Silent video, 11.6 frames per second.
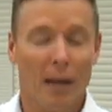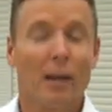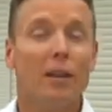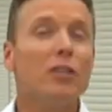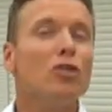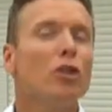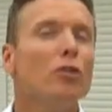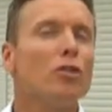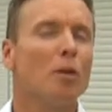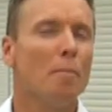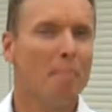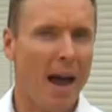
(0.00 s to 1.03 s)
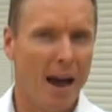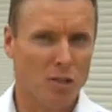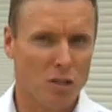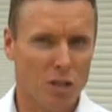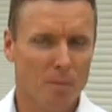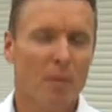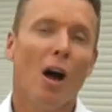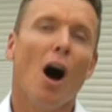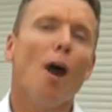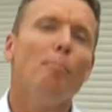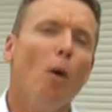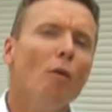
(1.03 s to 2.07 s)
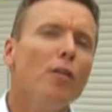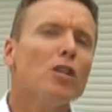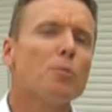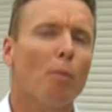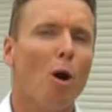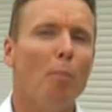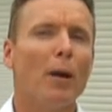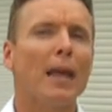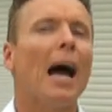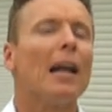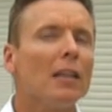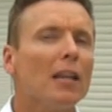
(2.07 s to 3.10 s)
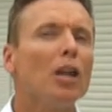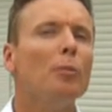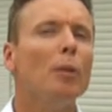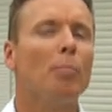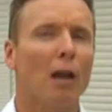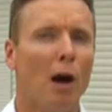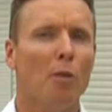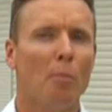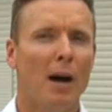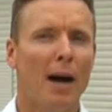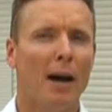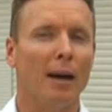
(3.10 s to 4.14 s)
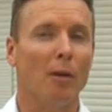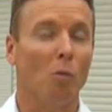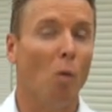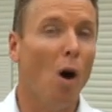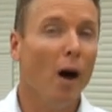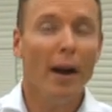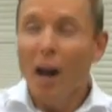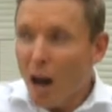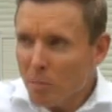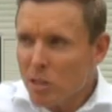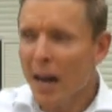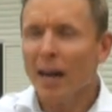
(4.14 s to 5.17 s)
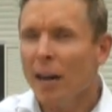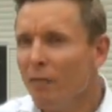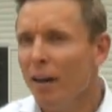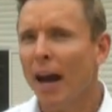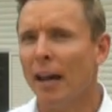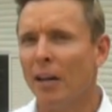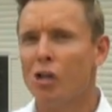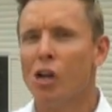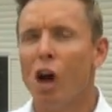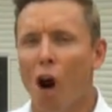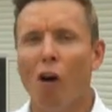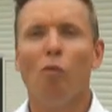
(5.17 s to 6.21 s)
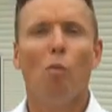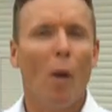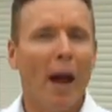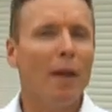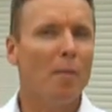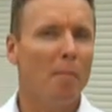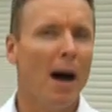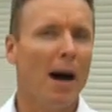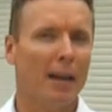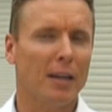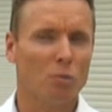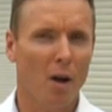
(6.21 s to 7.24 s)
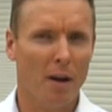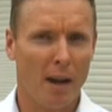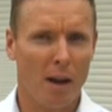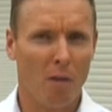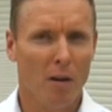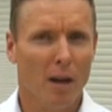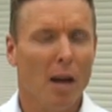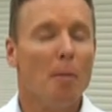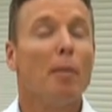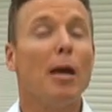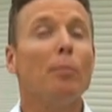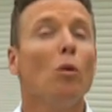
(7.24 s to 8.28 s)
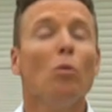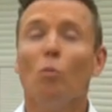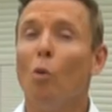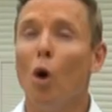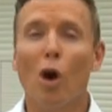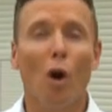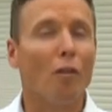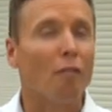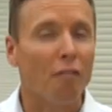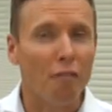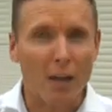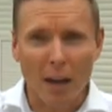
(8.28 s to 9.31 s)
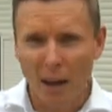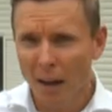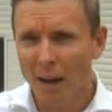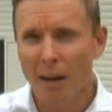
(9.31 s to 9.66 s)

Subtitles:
Let's do some maths. I bought this property a little bit below the market. Why? I'm taking advantage of where the market is right now. People work on fear.